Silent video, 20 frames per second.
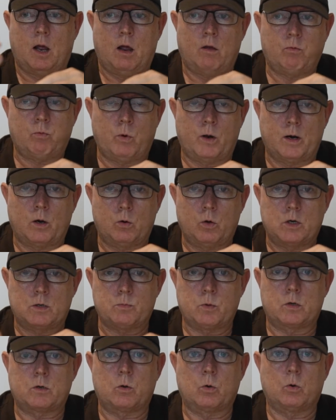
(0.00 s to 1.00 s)
halfway to
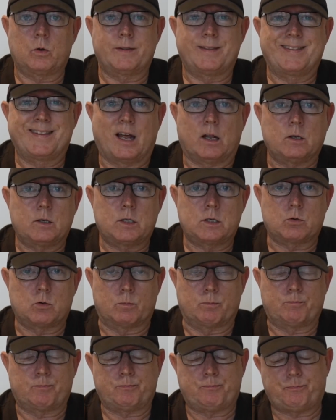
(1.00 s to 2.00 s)
Hoedspruit called
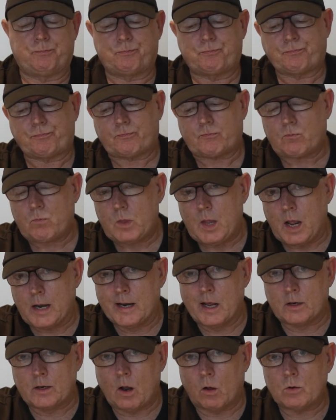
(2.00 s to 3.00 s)
Dullstroom.
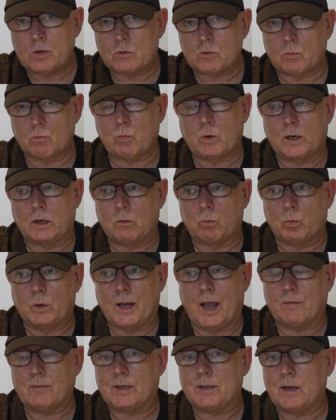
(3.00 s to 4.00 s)
Now, Dullstroom,
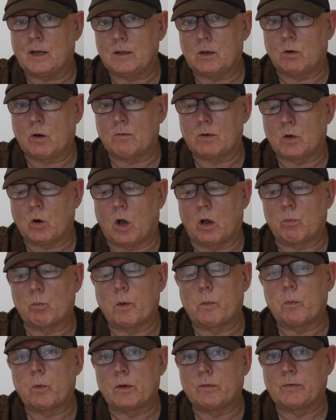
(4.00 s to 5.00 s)
we haven't stayed there overnight,
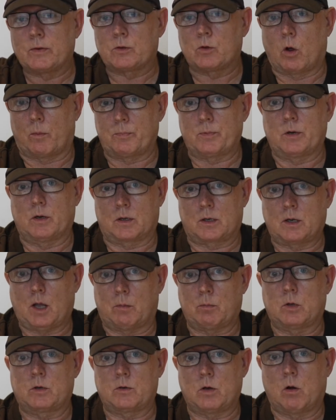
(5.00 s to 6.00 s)
but we've stopped a
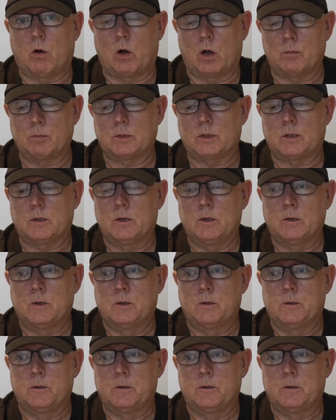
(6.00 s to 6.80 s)
couple of times.